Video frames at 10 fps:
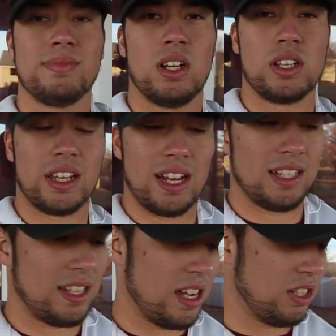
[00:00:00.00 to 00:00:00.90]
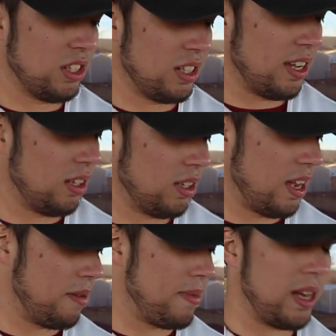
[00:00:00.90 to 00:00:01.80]
Okay guys, as you can tell,
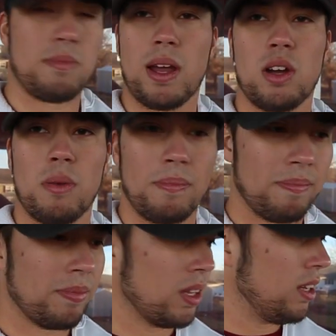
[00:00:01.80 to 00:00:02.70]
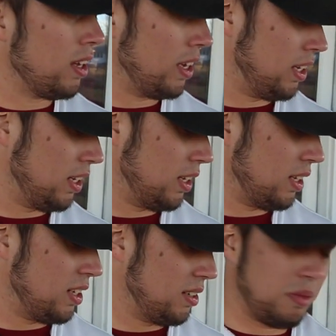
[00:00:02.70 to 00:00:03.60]
I am back in my home
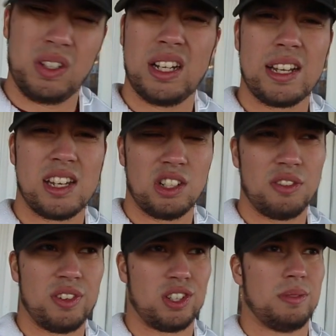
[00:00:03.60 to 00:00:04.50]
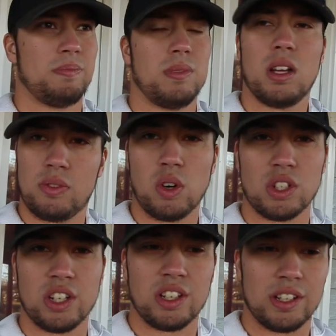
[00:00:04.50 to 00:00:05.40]
and we did not catch any fish,
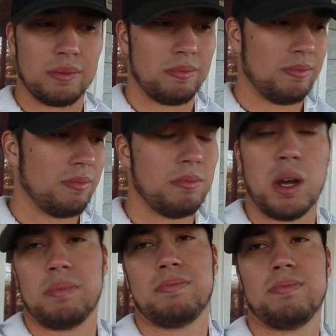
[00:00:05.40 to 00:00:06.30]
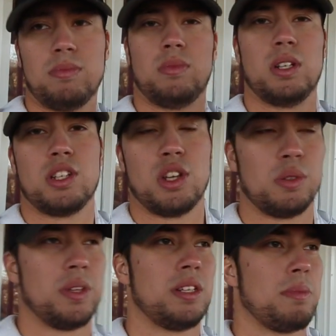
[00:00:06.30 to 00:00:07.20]
unfortunately. But what's new?
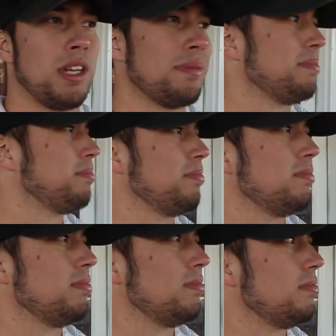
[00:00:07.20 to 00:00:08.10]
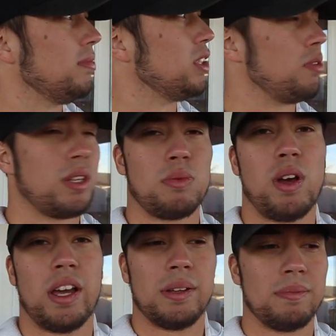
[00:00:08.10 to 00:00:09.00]
It's me. There's a reason
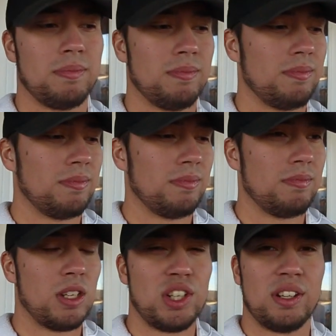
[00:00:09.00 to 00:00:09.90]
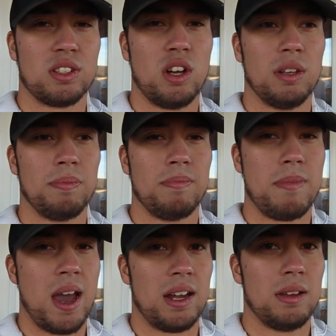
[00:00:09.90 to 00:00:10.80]
why my channel's called
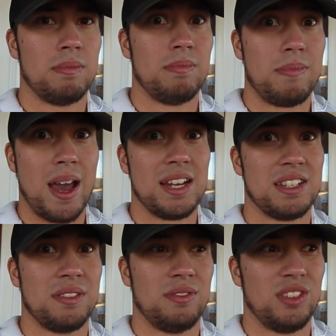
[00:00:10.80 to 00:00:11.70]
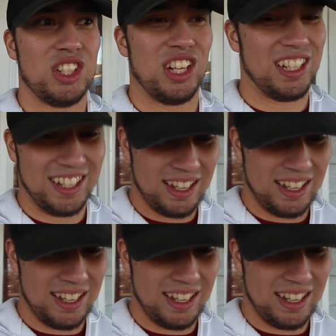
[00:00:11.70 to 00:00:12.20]
Bad Bass Fishing.